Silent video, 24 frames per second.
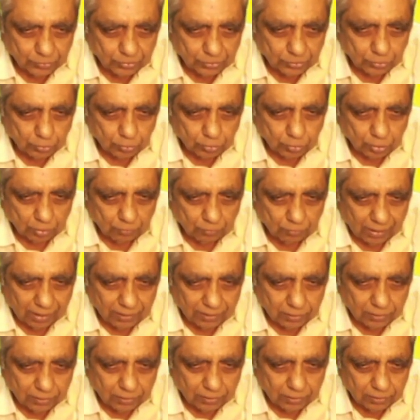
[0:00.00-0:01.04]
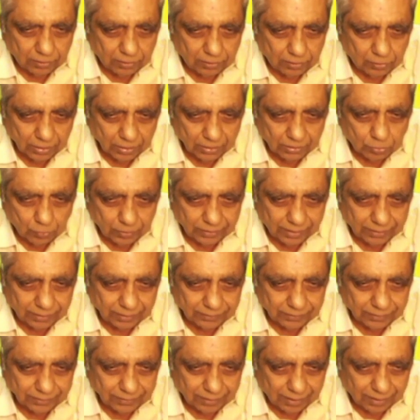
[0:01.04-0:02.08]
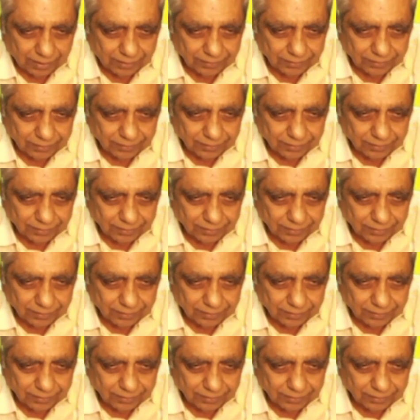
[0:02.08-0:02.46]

the values, you will get this answer.